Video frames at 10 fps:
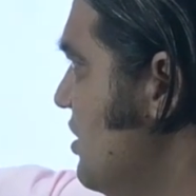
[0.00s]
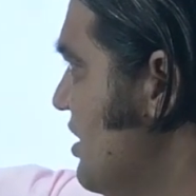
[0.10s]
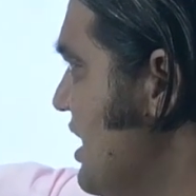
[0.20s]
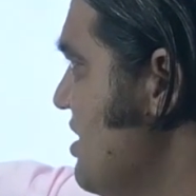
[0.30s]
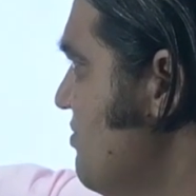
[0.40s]

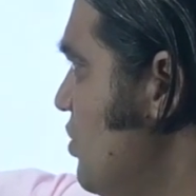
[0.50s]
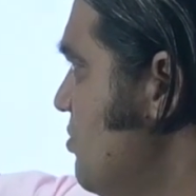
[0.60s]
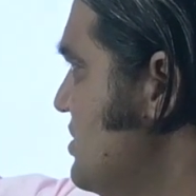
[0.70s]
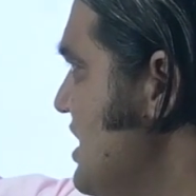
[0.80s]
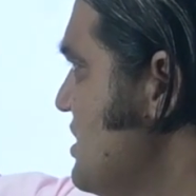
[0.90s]
running
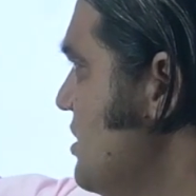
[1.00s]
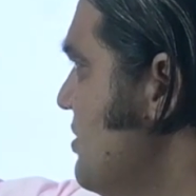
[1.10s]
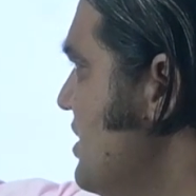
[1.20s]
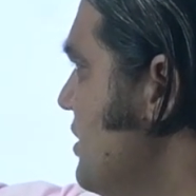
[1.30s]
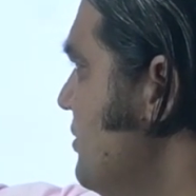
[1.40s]
from
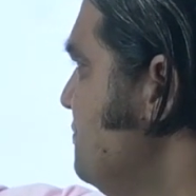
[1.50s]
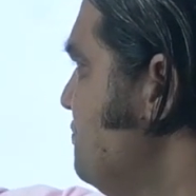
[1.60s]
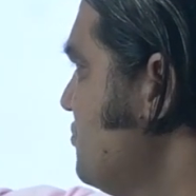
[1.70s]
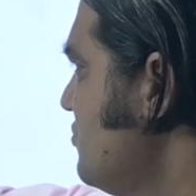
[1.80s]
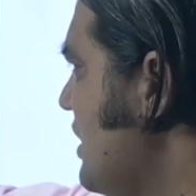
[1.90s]
Jaisalmer
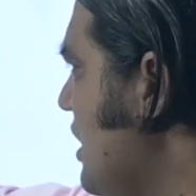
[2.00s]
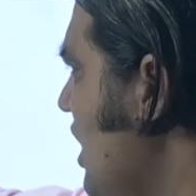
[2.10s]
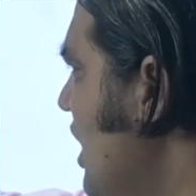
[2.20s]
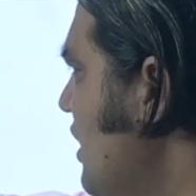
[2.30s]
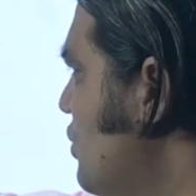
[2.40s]

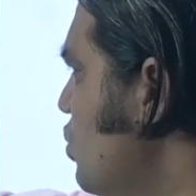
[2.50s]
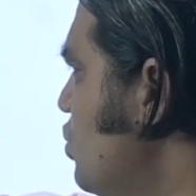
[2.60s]
to